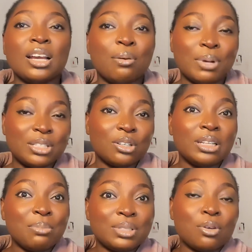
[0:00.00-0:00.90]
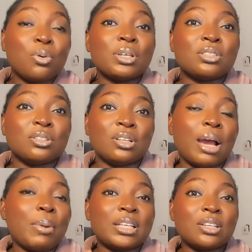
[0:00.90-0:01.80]
My surname is a question,
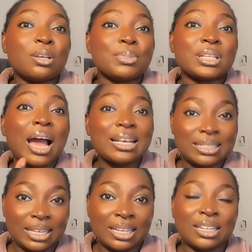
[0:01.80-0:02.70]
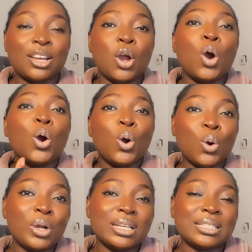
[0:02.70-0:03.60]
and my surname is asking,
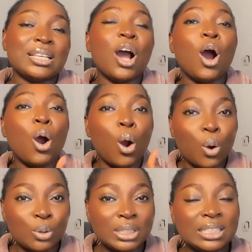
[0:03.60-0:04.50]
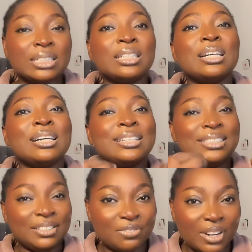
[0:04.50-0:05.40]
who is holding
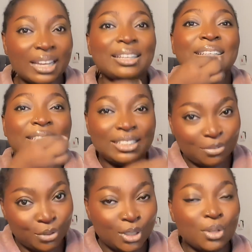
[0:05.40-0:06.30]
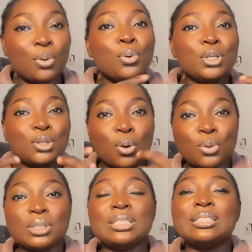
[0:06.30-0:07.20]
divine gift? Who is
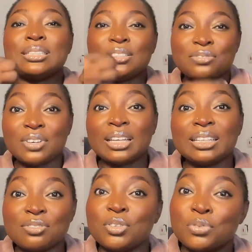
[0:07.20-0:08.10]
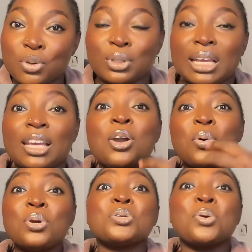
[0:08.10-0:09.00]
holding the divine gift of God? Like,
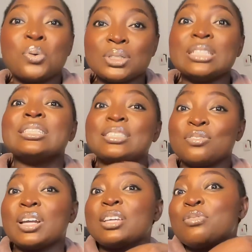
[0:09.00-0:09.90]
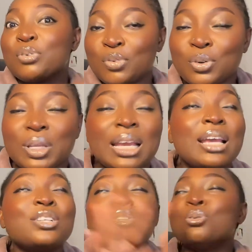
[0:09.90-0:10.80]
who is holding the divine gift of God?
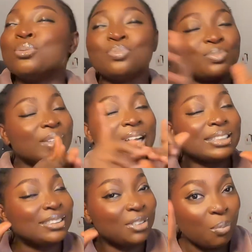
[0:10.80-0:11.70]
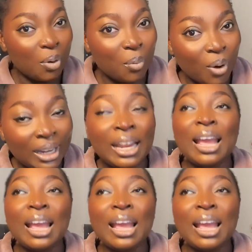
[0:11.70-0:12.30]
So that's number one.